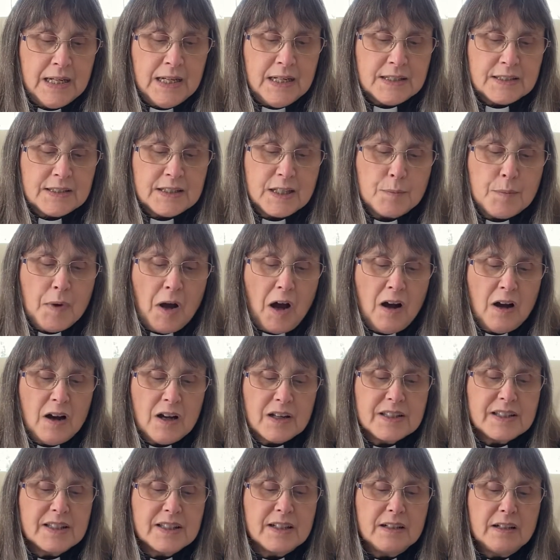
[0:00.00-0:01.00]
Some
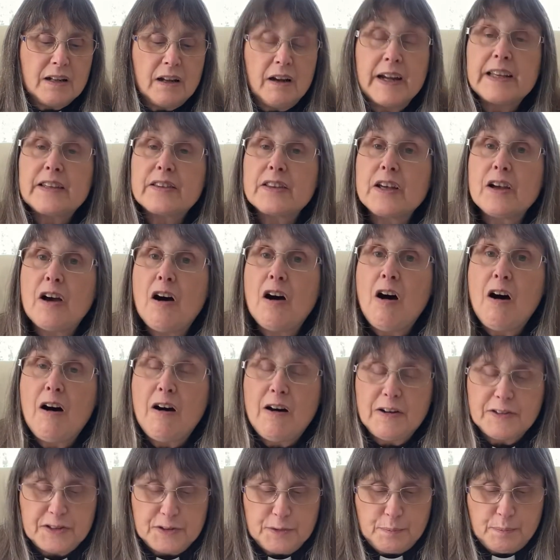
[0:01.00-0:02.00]
hearts are like the
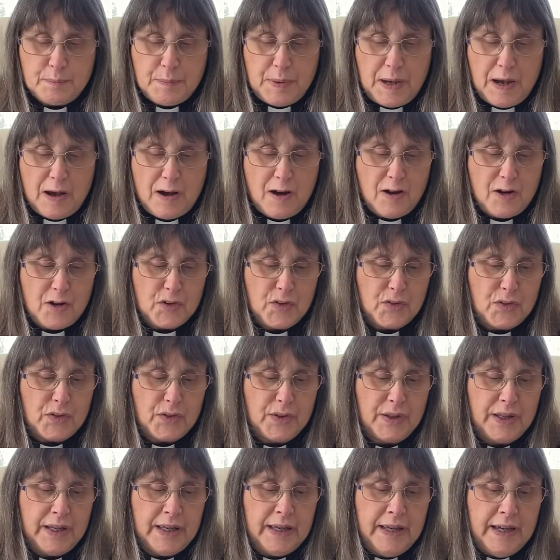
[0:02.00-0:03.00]
hardened path,
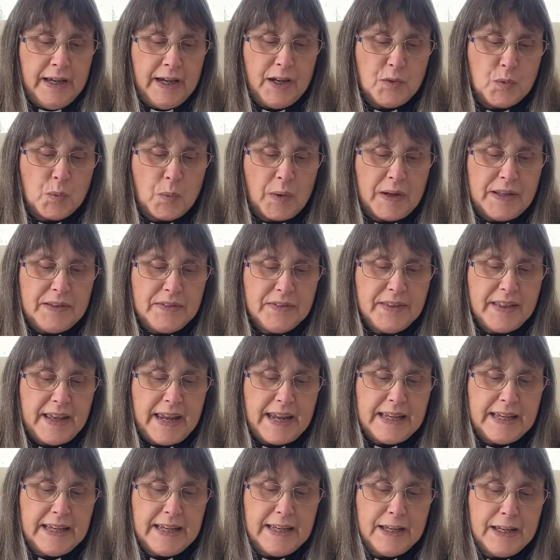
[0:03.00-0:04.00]
and when
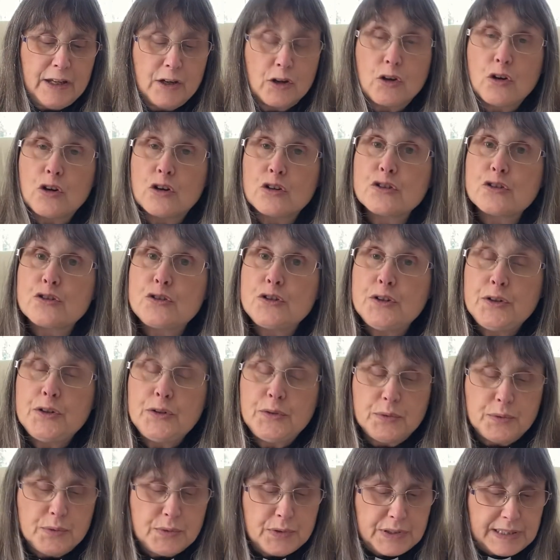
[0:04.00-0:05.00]
they hear God's
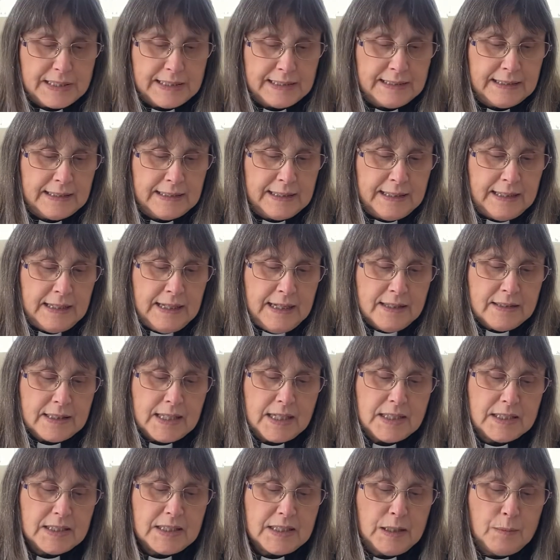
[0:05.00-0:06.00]
news,
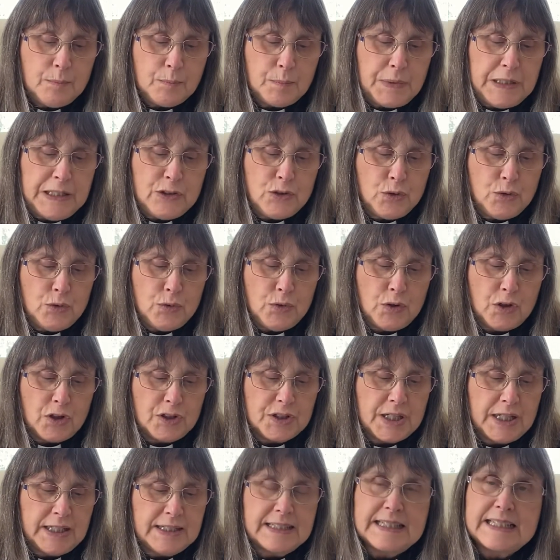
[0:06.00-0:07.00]
they simply do
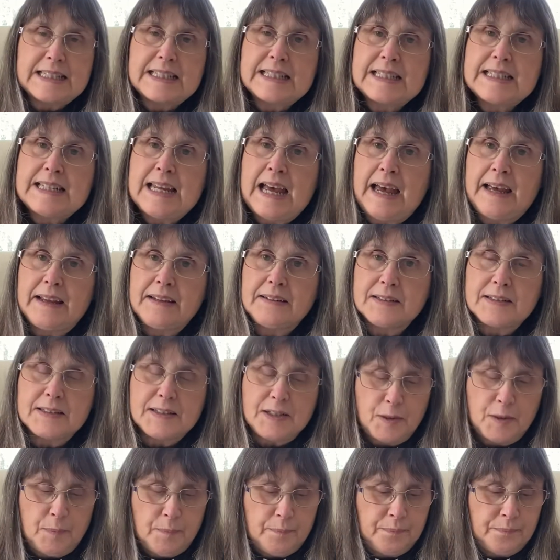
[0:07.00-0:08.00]
not understand.
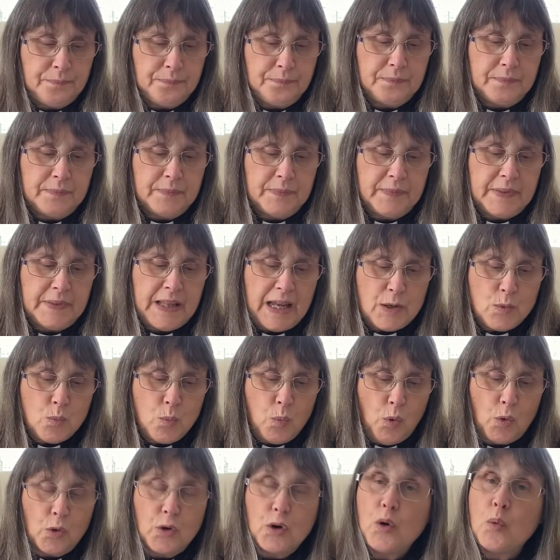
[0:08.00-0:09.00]
They
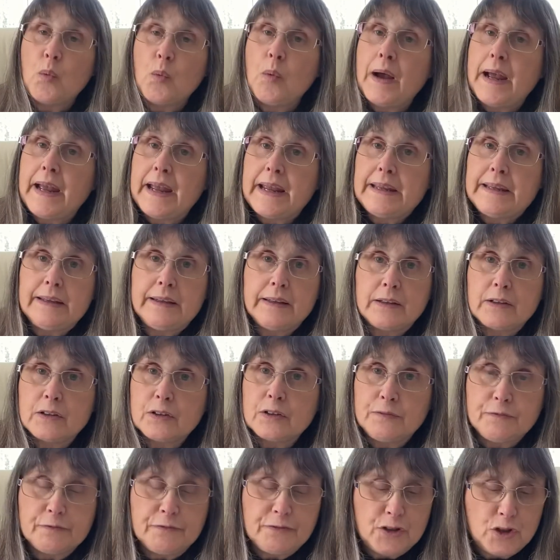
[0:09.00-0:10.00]
walk away
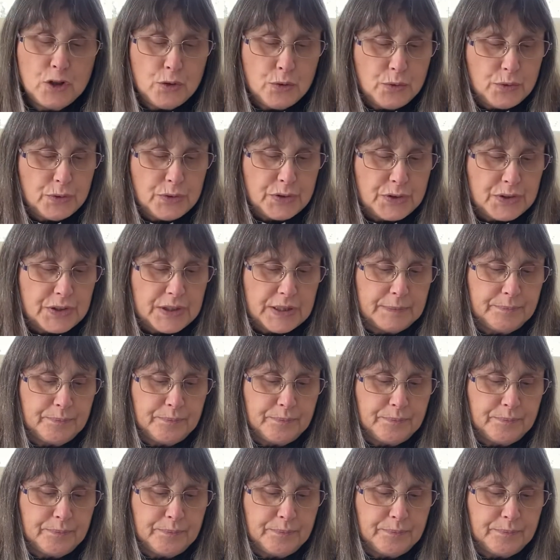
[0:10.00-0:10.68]
confused.